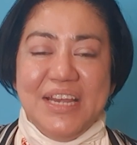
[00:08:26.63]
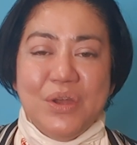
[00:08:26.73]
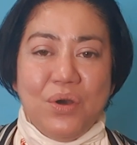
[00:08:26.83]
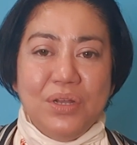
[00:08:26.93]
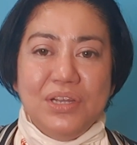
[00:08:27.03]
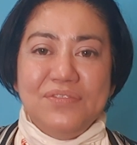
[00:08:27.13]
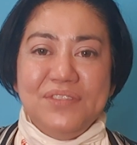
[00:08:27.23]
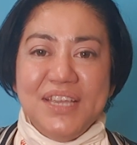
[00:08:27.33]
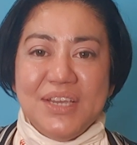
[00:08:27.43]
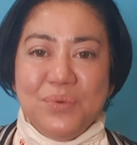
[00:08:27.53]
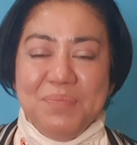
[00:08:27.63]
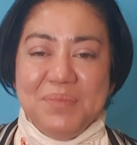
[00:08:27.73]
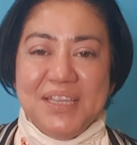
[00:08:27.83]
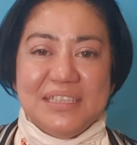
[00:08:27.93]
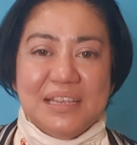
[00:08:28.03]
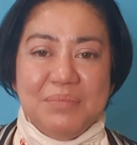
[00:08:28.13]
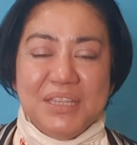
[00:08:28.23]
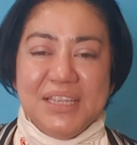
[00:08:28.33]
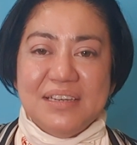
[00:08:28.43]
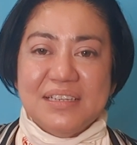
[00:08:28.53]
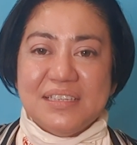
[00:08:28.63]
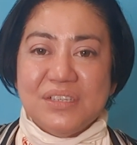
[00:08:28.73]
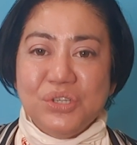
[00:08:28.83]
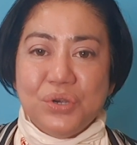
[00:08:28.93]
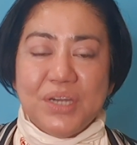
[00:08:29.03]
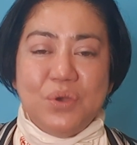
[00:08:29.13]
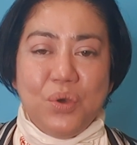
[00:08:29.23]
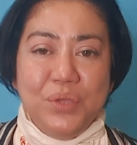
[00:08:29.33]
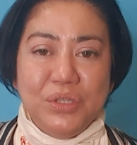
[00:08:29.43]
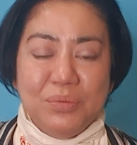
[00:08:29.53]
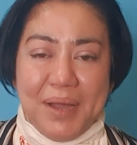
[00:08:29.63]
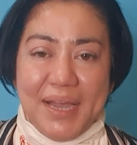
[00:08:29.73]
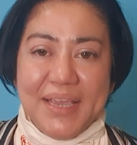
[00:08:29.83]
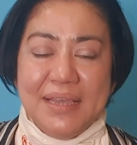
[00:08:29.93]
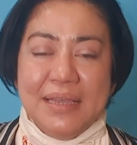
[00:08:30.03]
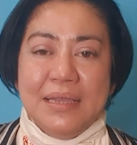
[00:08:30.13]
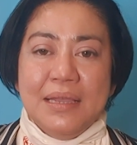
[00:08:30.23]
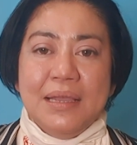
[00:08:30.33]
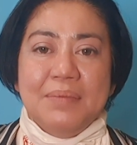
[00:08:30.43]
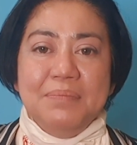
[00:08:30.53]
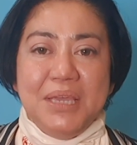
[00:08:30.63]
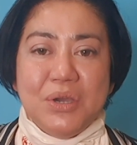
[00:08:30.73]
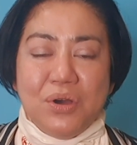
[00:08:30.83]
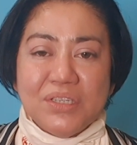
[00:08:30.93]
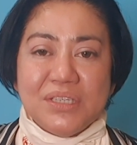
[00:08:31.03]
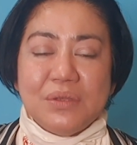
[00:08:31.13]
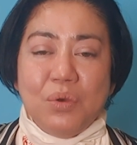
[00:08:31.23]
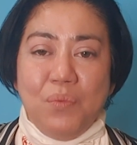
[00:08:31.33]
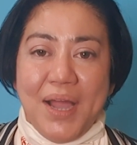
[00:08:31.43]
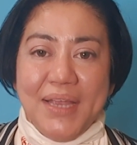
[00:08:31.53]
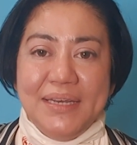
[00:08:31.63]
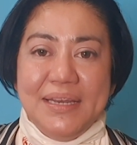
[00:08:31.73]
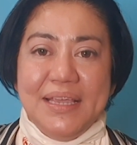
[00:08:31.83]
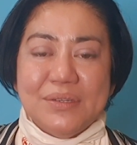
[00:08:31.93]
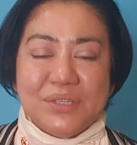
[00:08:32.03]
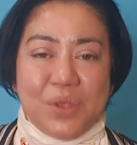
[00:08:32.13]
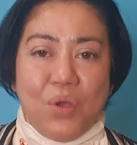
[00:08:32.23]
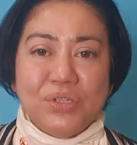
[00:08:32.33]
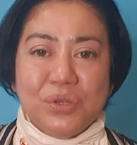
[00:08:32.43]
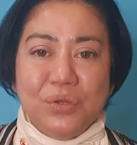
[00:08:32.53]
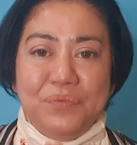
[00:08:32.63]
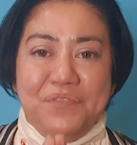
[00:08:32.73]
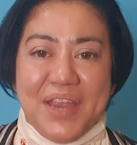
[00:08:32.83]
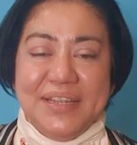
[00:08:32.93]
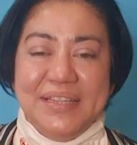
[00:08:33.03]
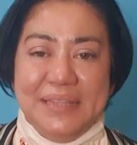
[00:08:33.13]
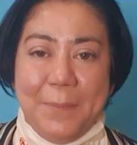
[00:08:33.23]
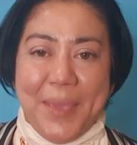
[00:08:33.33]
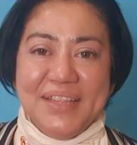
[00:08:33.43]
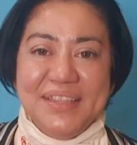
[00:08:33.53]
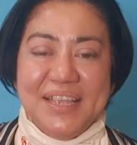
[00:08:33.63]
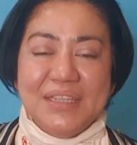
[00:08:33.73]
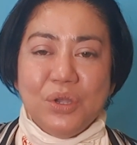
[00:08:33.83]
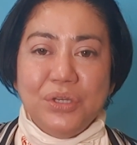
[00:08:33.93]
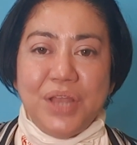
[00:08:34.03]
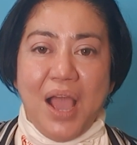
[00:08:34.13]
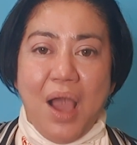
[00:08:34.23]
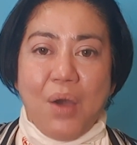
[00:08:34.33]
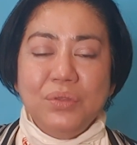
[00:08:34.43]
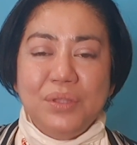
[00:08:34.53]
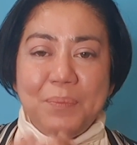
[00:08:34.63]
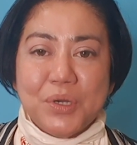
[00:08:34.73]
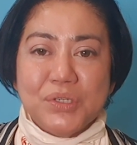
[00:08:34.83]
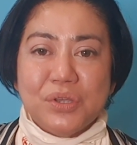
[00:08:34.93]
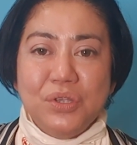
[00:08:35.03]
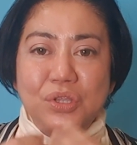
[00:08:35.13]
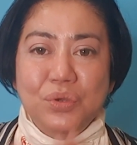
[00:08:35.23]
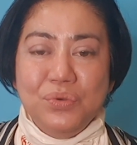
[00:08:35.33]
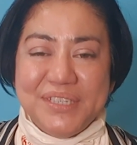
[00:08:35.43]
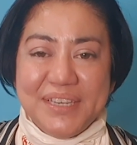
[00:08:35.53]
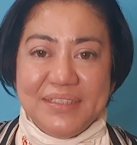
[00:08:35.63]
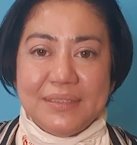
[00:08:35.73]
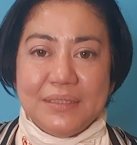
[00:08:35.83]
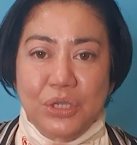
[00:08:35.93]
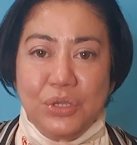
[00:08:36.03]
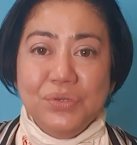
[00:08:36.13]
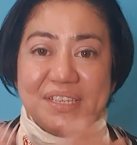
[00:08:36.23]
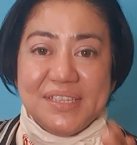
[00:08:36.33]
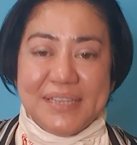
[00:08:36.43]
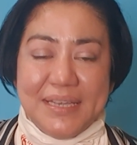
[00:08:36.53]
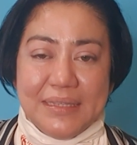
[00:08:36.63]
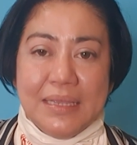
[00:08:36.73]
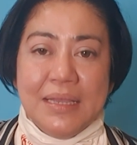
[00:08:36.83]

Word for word: in all of the equipments and materials that you are going to buy, because one, it was also very dependent on how the person uses it